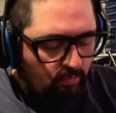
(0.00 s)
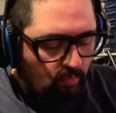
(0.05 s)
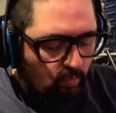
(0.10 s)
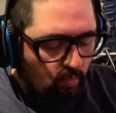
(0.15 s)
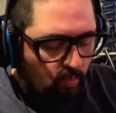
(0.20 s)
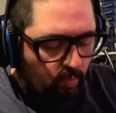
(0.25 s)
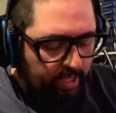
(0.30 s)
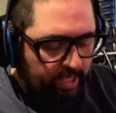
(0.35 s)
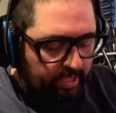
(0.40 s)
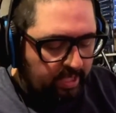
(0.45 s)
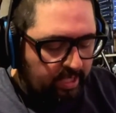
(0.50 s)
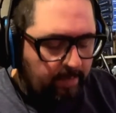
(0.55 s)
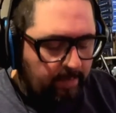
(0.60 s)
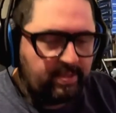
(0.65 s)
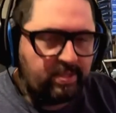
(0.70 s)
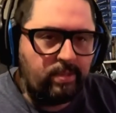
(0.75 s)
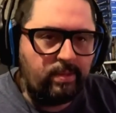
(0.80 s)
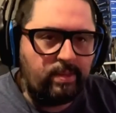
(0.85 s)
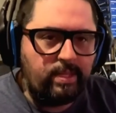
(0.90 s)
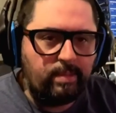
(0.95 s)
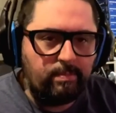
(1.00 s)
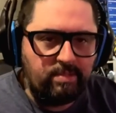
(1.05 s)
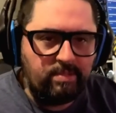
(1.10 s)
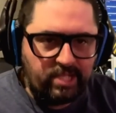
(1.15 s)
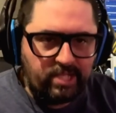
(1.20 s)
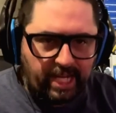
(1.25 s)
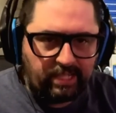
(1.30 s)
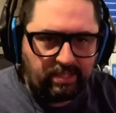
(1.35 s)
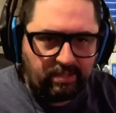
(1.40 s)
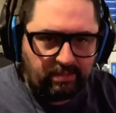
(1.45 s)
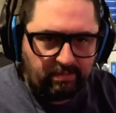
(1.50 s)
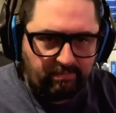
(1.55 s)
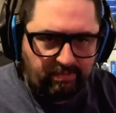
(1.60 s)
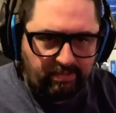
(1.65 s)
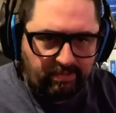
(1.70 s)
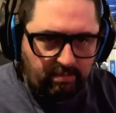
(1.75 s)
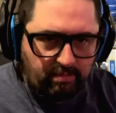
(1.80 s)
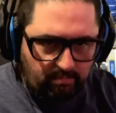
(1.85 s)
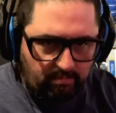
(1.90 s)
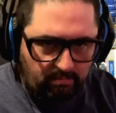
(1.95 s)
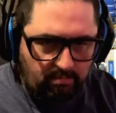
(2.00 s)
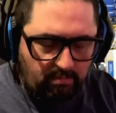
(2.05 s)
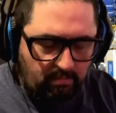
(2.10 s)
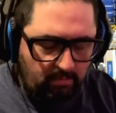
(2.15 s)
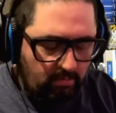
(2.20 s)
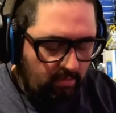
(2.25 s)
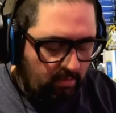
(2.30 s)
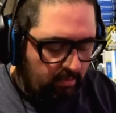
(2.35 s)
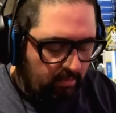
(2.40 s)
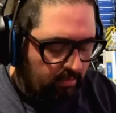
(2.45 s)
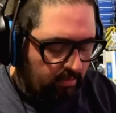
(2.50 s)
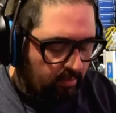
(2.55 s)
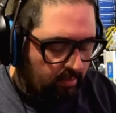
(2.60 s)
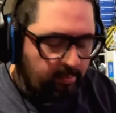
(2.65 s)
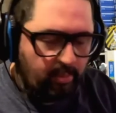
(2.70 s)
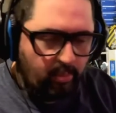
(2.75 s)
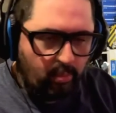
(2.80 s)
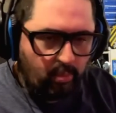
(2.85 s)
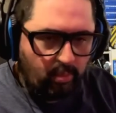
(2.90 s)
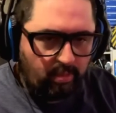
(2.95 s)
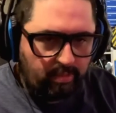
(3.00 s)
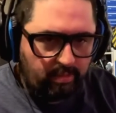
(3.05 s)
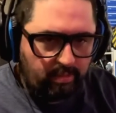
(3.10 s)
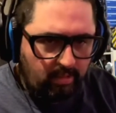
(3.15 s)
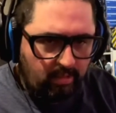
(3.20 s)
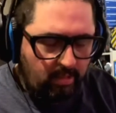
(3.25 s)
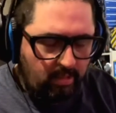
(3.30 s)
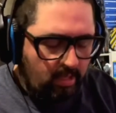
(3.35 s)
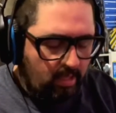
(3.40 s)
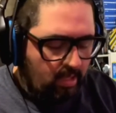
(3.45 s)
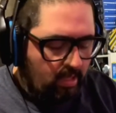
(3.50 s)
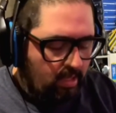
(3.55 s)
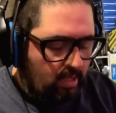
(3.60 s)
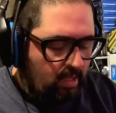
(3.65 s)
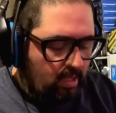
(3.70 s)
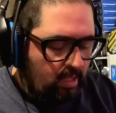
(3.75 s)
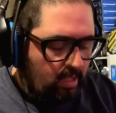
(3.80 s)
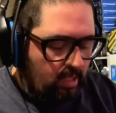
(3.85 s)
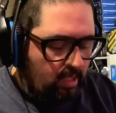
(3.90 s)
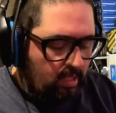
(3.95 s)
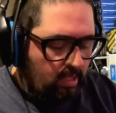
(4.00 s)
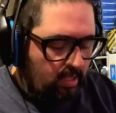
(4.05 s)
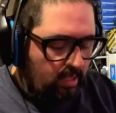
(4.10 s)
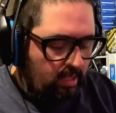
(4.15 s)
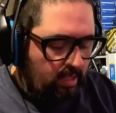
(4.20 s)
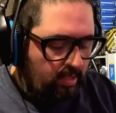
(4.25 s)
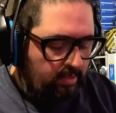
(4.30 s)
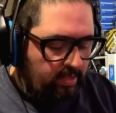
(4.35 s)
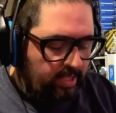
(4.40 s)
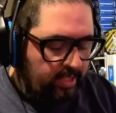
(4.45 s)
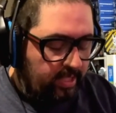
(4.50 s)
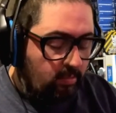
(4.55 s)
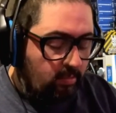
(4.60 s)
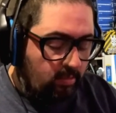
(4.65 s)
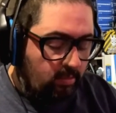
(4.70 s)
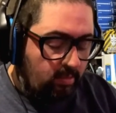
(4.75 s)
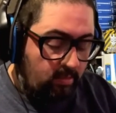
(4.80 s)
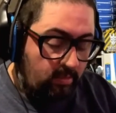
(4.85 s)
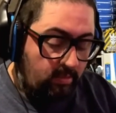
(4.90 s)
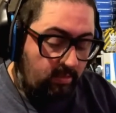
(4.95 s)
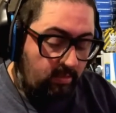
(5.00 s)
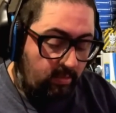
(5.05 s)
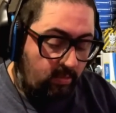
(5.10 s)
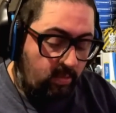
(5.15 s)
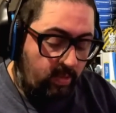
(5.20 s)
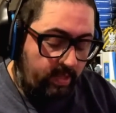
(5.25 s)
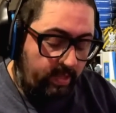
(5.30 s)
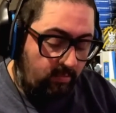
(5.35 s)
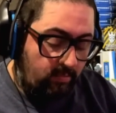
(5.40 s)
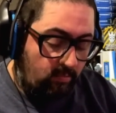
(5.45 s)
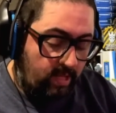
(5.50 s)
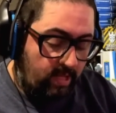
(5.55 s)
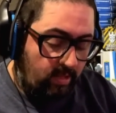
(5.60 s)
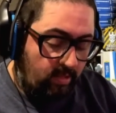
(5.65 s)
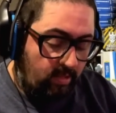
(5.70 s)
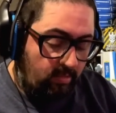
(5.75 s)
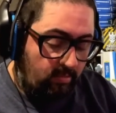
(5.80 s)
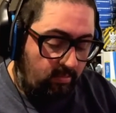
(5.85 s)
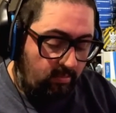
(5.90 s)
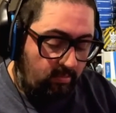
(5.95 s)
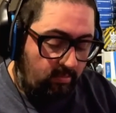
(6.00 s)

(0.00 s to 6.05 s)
when it comes to the objectives on the board, they did quite well